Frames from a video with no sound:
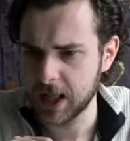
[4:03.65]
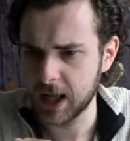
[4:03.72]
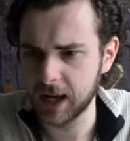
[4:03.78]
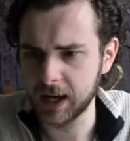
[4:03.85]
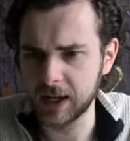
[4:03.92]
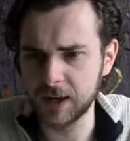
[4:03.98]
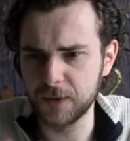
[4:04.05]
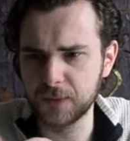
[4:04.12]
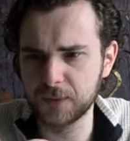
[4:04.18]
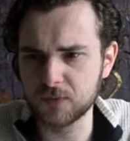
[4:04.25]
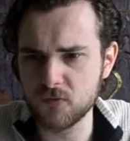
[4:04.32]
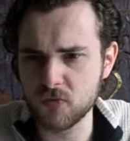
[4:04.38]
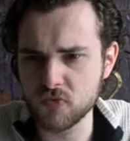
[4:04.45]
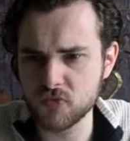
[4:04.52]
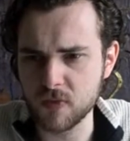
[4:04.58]
And
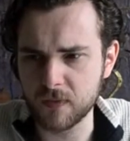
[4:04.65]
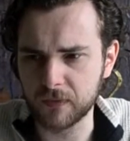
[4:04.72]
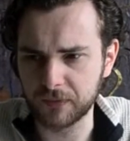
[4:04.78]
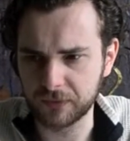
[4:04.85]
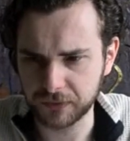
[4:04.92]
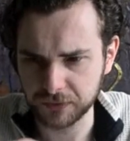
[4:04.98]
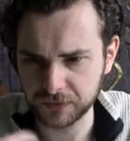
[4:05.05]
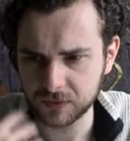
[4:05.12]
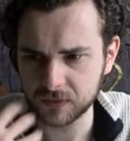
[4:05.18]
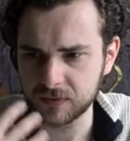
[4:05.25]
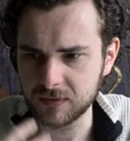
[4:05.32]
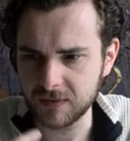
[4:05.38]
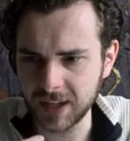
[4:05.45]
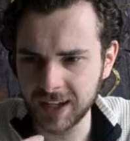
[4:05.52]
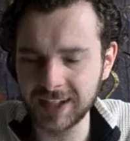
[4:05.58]

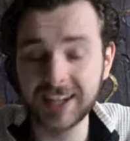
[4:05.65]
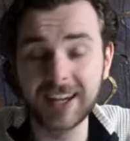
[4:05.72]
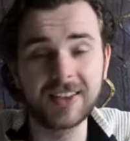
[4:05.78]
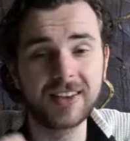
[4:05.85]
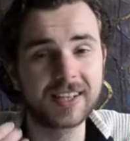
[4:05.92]
again,